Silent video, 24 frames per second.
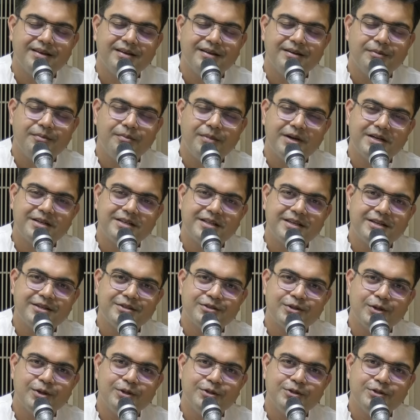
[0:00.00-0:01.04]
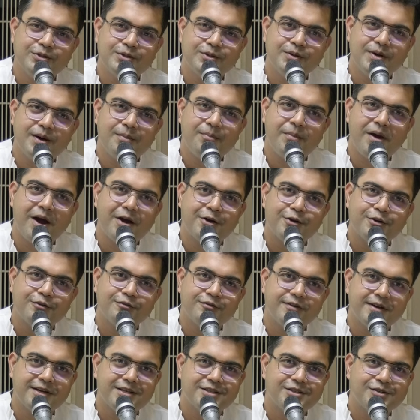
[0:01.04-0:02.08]
but there is also a part of
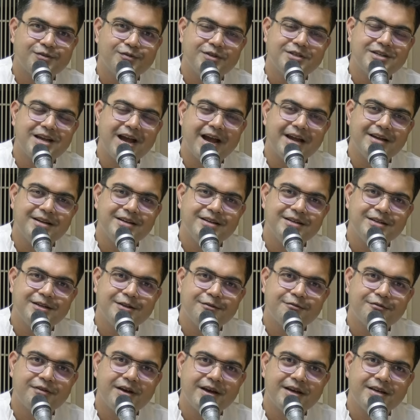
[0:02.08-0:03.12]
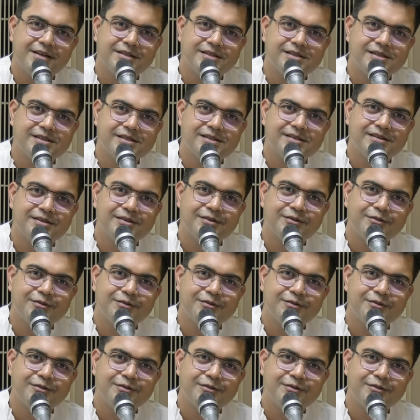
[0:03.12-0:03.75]
us which identifies